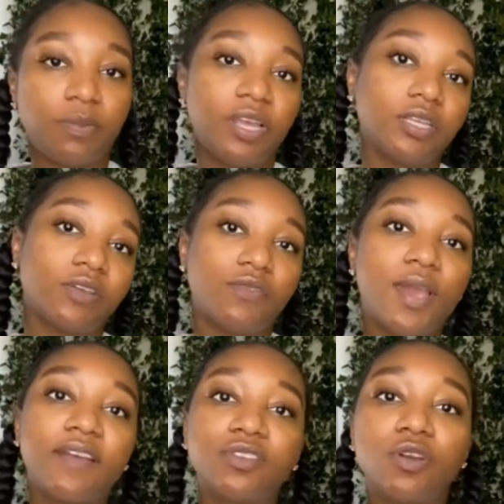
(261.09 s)
Because if you
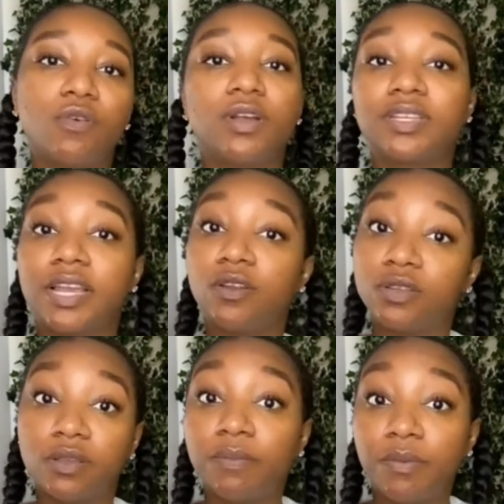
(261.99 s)
have to go, because I know
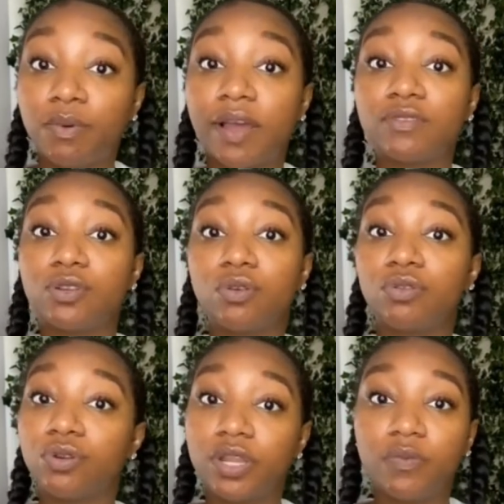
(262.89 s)
some people have to go
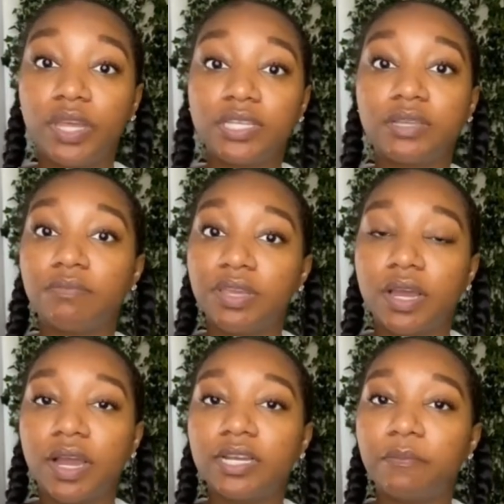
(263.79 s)
30 weeks and
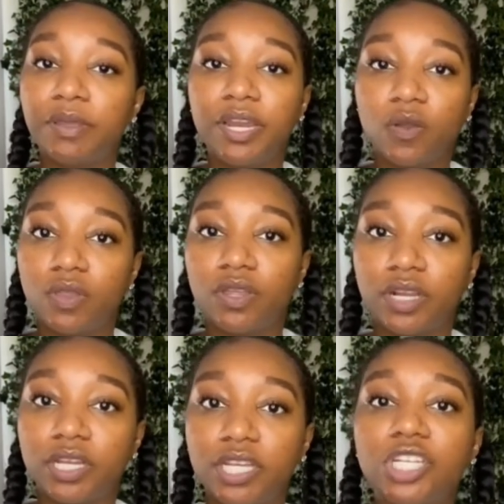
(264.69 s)
beyond depending on their
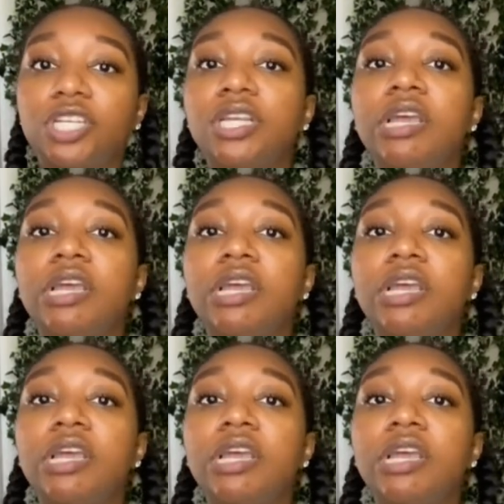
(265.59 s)
condition.